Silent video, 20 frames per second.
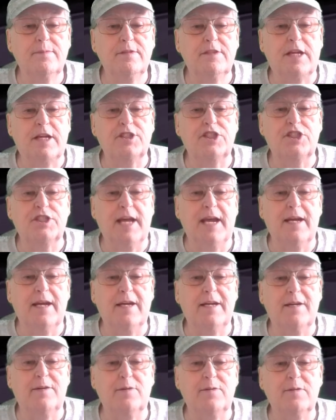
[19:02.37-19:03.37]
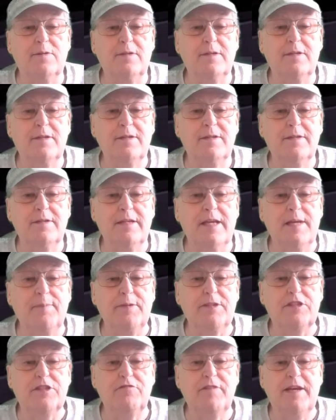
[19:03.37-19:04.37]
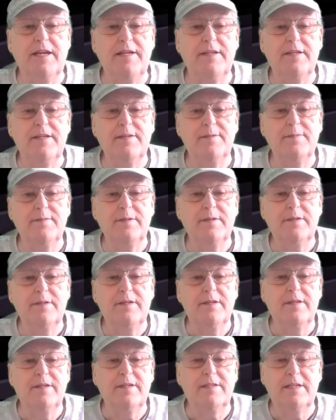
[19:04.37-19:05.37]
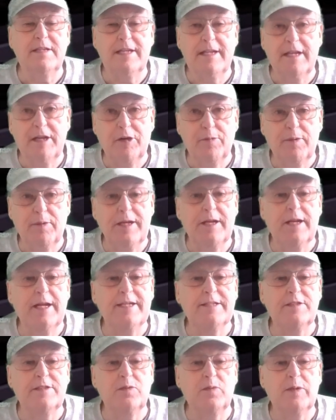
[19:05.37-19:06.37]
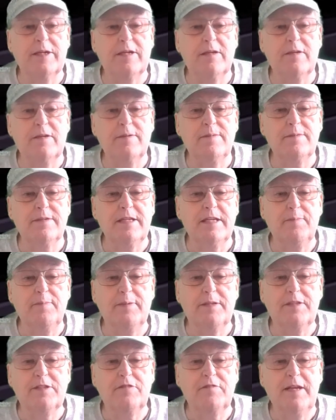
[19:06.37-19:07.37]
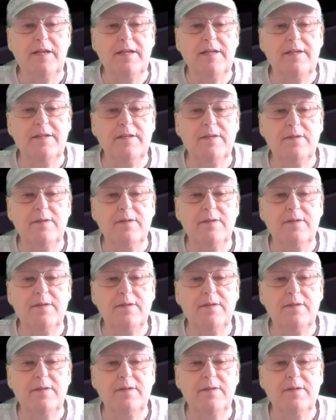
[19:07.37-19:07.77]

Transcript: Touchdown. Keep it straight. This little airplane likes to wiggle. Keep it straight.